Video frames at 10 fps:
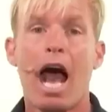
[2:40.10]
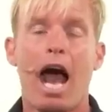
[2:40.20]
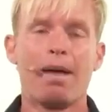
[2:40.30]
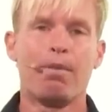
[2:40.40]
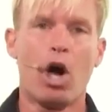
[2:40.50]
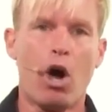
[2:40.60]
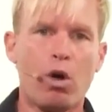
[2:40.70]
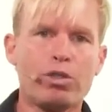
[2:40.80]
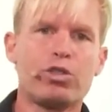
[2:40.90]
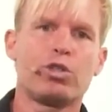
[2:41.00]
I'm
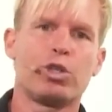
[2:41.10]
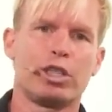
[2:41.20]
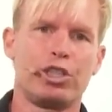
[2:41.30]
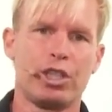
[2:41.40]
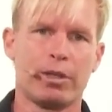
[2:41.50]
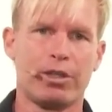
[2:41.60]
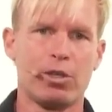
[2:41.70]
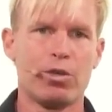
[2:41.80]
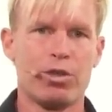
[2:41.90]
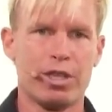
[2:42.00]
also going to share with
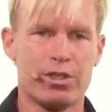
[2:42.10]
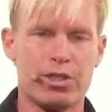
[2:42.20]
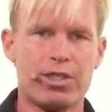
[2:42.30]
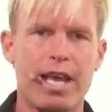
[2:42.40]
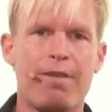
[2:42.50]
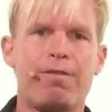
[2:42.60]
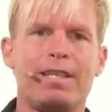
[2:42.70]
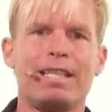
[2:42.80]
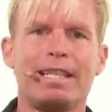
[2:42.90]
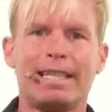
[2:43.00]
you the
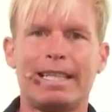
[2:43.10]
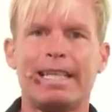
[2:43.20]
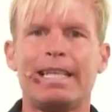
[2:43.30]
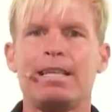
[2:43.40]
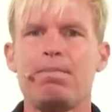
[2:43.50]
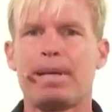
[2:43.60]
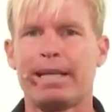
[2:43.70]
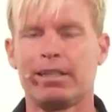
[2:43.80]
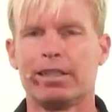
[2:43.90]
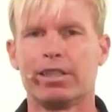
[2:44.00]
seven key
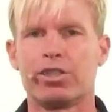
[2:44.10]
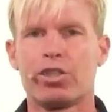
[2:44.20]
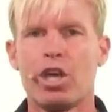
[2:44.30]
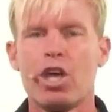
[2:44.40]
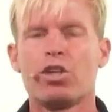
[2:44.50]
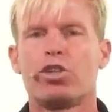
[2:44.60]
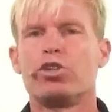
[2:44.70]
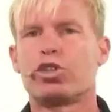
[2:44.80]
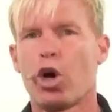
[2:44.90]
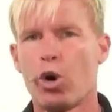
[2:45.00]
pillars to
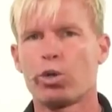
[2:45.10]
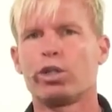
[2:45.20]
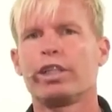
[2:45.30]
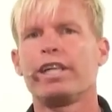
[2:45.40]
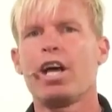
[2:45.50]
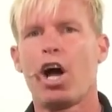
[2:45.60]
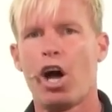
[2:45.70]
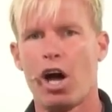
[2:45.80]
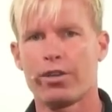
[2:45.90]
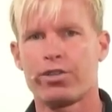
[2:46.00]
totally
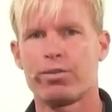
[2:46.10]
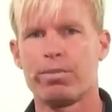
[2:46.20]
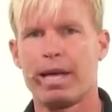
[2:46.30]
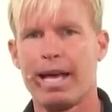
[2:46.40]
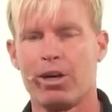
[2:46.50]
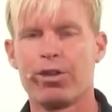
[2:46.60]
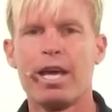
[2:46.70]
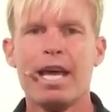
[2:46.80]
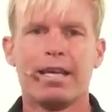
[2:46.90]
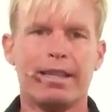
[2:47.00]
awesome health.
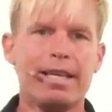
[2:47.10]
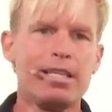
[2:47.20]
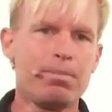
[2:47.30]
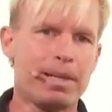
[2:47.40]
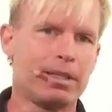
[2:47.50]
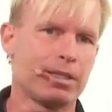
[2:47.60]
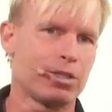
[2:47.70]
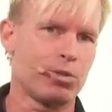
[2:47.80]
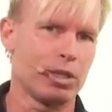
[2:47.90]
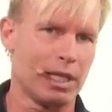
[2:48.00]
These pillars
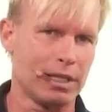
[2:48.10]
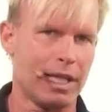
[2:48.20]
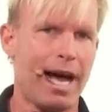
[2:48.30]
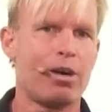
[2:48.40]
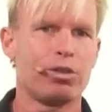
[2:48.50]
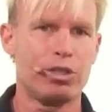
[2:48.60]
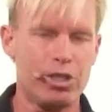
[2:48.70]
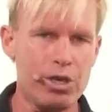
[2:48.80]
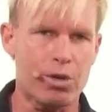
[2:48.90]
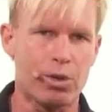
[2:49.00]
will allow
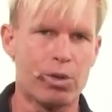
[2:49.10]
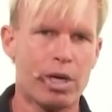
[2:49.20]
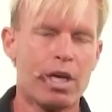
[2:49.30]
you